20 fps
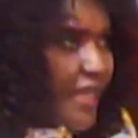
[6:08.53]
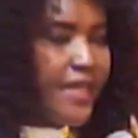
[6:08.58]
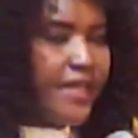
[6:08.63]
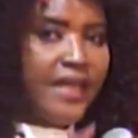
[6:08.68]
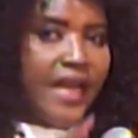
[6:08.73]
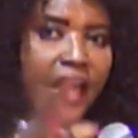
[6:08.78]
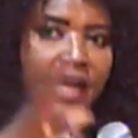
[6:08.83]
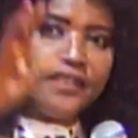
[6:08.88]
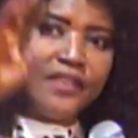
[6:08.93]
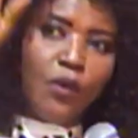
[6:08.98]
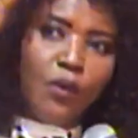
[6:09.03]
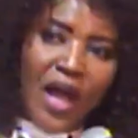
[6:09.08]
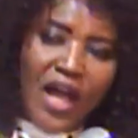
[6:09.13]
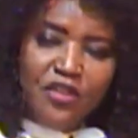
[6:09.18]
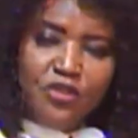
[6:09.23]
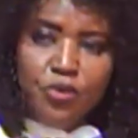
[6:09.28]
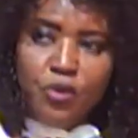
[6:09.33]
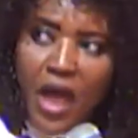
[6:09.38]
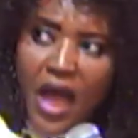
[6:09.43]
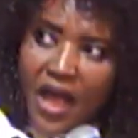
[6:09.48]
like the one
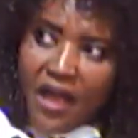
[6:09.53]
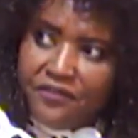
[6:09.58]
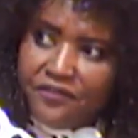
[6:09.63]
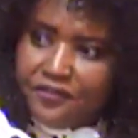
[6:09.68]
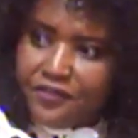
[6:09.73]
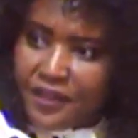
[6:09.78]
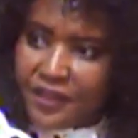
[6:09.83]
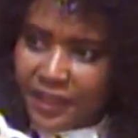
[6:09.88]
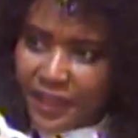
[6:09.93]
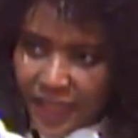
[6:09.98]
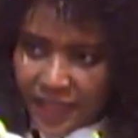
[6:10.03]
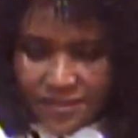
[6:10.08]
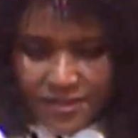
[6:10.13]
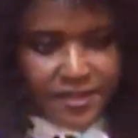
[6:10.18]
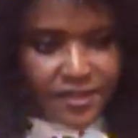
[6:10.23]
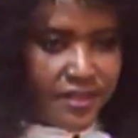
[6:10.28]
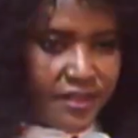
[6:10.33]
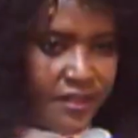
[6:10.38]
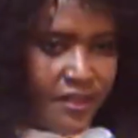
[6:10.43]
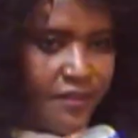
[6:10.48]
you have
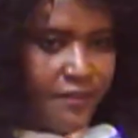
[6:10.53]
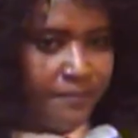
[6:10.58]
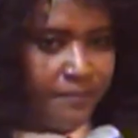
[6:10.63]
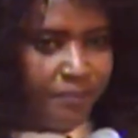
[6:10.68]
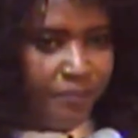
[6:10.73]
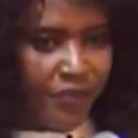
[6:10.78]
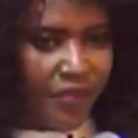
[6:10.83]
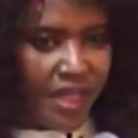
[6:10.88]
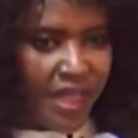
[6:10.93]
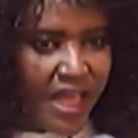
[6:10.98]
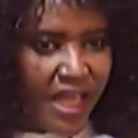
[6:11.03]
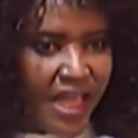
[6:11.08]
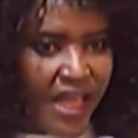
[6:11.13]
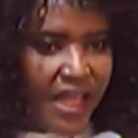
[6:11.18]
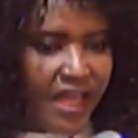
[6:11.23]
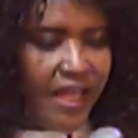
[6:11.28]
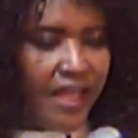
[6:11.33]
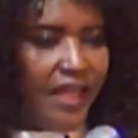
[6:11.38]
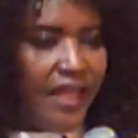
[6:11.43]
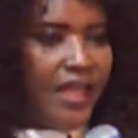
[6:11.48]
electricity.
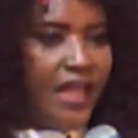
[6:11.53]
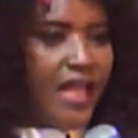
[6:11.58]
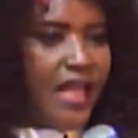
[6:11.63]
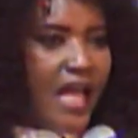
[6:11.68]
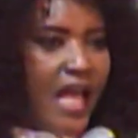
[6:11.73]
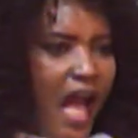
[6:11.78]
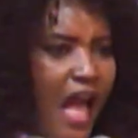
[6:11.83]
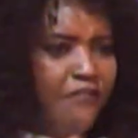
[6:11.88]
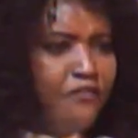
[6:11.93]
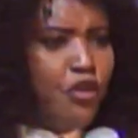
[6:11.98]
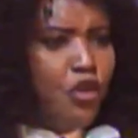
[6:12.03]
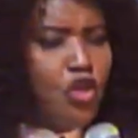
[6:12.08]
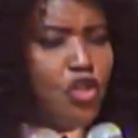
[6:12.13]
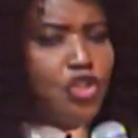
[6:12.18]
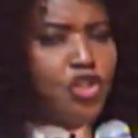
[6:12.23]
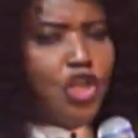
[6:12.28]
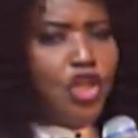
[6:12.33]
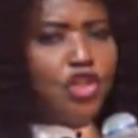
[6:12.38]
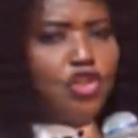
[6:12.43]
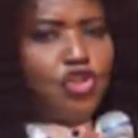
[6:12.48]
Have you
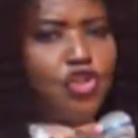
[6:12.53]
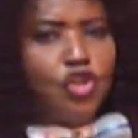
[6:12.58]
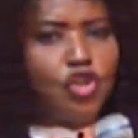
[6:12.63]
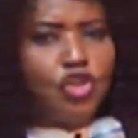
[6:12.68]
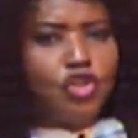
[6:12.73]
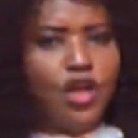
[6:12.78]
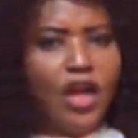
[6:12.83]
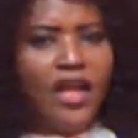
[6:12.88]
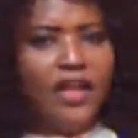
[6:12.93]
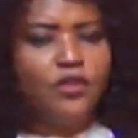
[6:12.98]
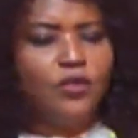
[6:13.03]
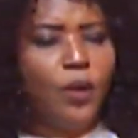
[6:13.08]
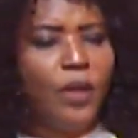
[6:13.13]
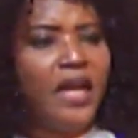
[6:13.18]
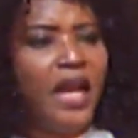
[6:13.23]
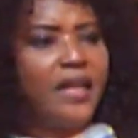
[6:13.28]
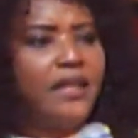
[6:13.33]
seen children, when an